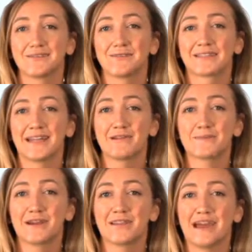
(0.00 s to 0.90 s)
So it was
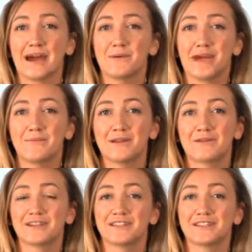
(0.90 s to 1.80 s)
announced by the Abu Dhabi
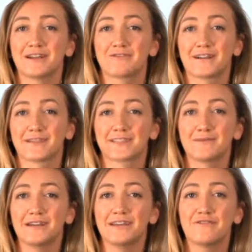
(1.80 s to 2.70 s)
Emergency and Crisis
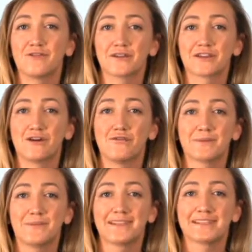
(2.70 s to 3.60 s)
Committee for the
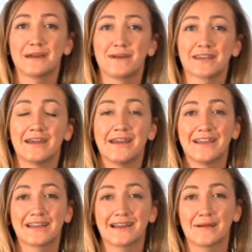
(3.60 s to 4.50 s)
COVID pandemic
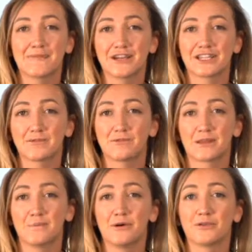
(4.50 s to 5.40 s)
in collaboration
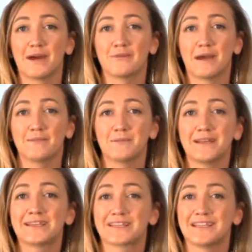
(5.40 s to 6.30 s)
with both Abu Dhabi
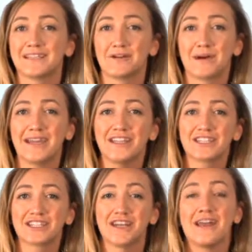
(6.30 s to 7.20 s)
Police and
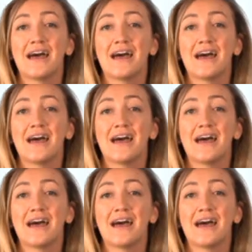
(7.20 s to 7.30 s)
DOH.